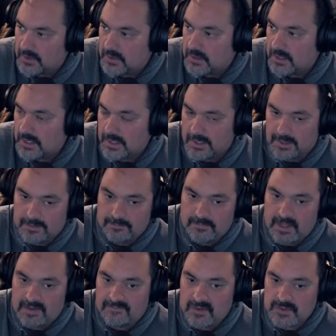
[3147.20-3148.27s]
Um,
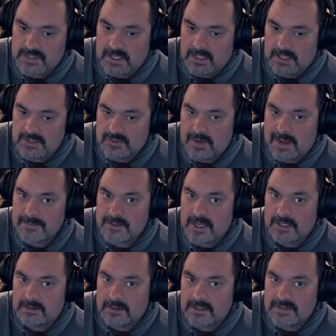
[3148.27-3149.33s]
if you see any straps
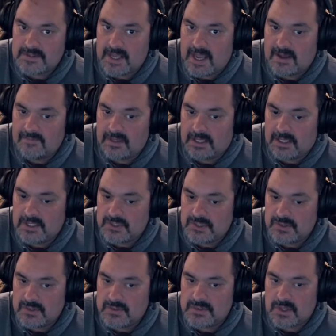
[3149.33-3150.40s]
like this that have any
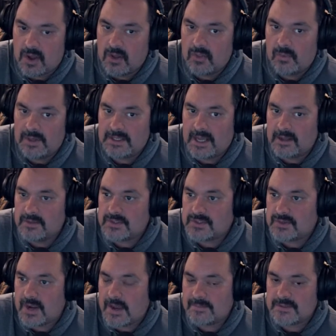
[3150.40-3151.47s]
issues all the way down the
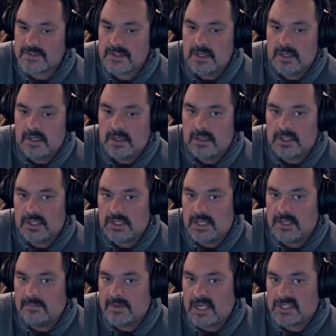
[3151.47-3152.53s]
straps, you
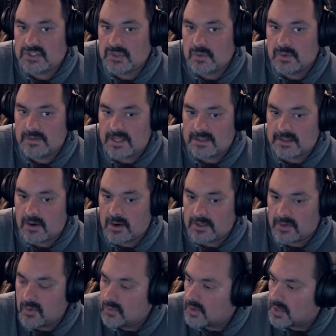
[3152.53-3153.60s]
need to make sure that there are
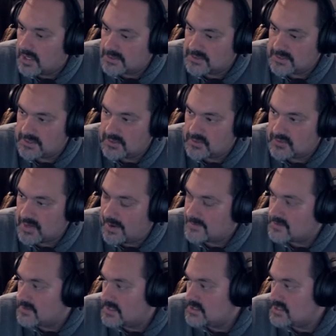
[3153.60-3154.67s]
no cuts in your straps.
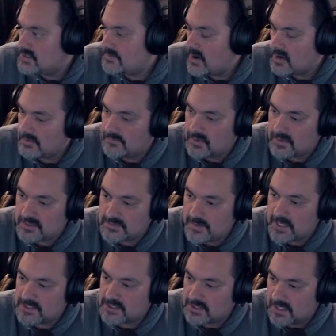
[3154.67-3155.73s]
And this is part of your
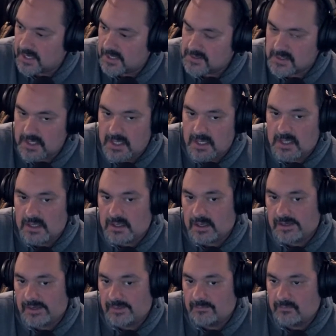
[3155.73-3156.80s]
inspection, guys.
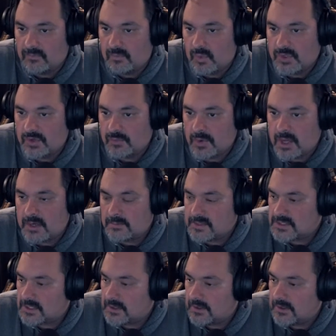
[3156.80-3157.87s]
Um, when you're running
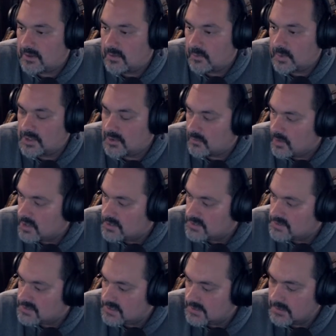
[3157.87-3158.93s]
material and when you're running
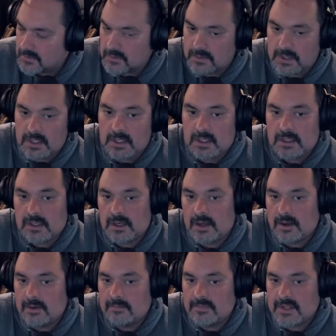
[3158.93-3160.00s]
steel,
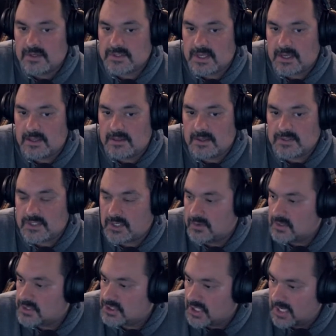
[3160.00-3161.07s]
um, there's a there's a
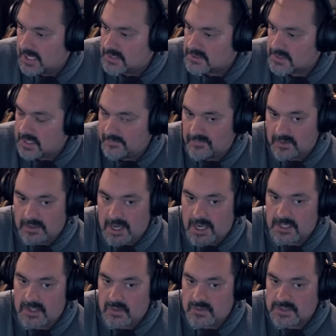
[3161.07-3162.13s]
good chance that if you're not
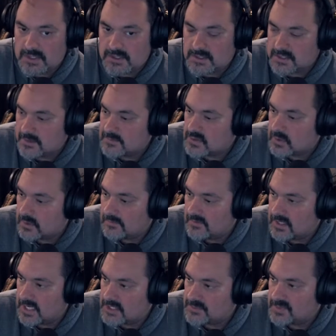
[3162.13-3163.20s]
using some sort of
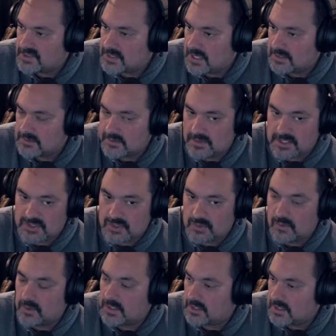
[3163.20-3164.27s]
an edge protector that you're
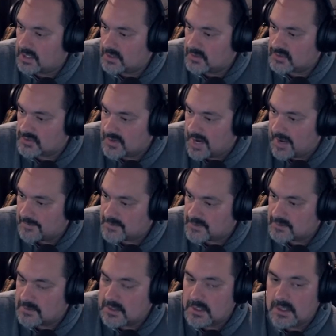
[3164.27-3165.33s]
going to cut your straps.
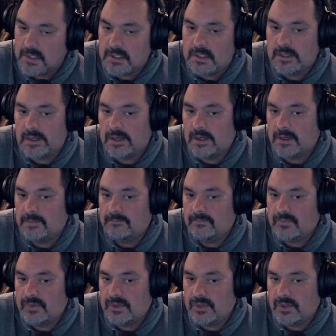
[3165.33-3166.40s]
Um,
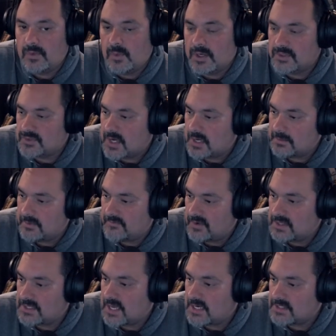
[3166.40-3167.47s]
you want to try to
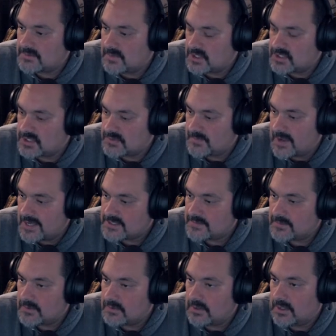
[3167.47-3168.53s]
prevent that as much as
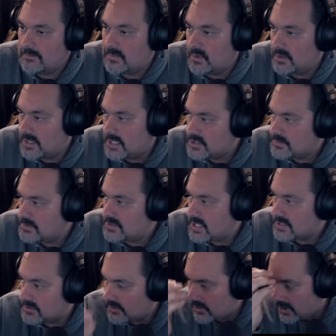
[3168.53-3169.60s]
possible and put an edge
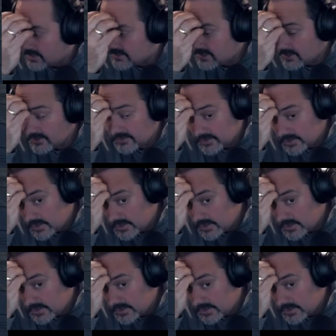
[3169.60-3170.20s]
protector on there.